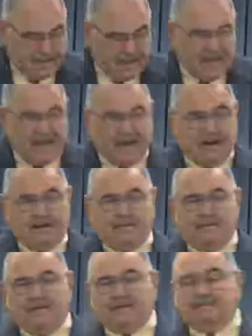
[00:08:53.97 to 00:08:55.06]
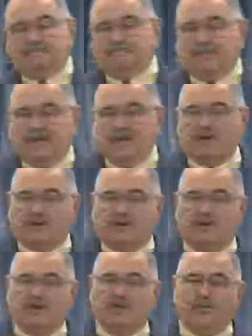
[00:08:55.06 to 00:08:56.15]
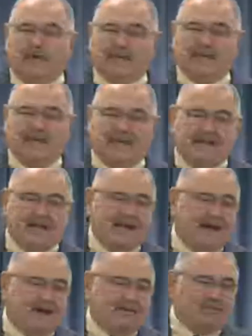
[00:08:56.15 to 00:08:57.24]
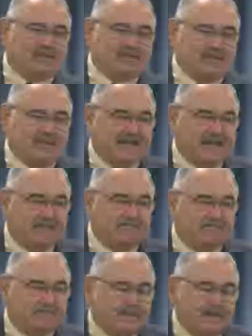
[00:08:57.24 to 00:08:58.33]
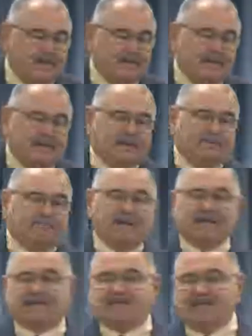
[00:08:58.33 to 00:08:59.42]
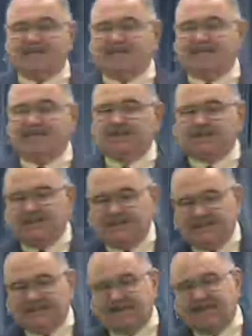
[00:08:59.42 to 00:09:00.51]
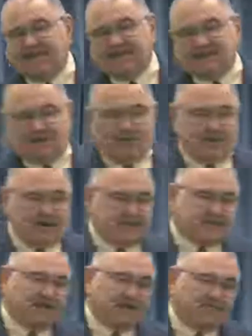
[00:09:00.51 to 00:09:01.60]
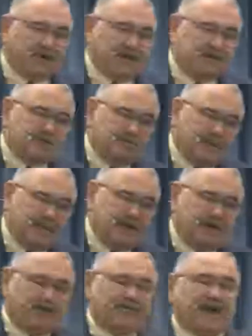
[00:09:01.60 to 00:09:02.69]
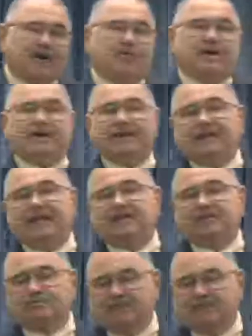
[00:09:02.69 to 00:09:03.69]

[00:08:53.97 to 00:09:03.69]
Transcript: And Peter, awakening out of sleep, makes the decision to say, Lord, it's good for us to be here. If thou wilt, let us